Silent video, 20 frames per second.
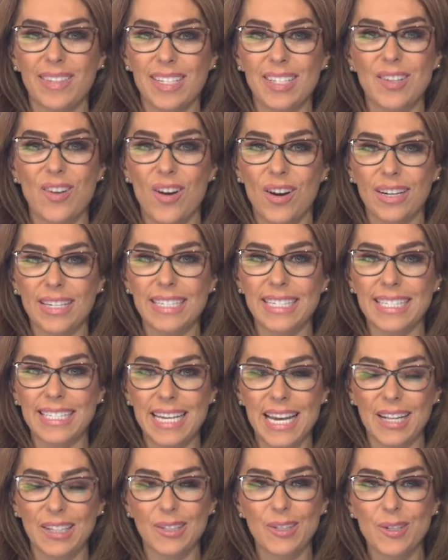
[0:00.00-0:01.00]
it's hard to
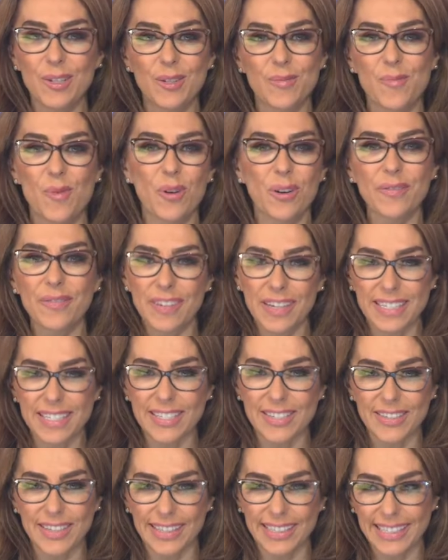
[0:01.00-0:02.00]
tell who's more
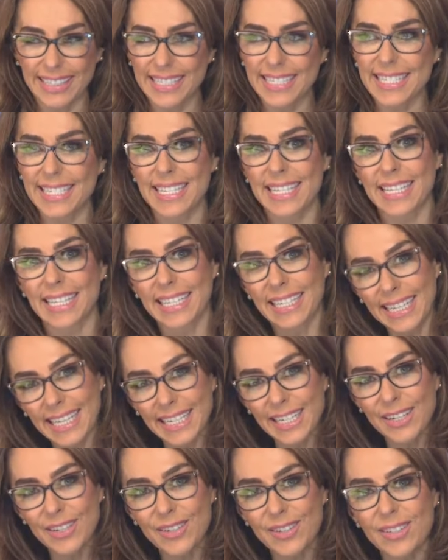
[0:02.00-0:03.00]
frustrated. Is it the
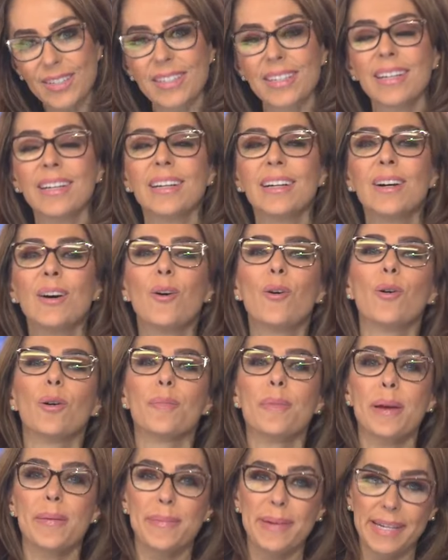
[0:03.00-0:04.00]
kiddos or
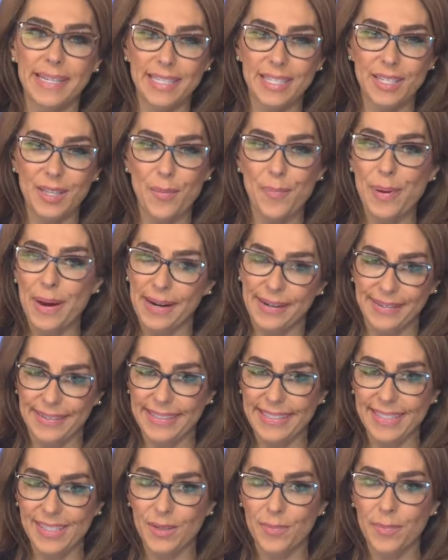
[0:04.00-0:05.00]
maybe it's the parents?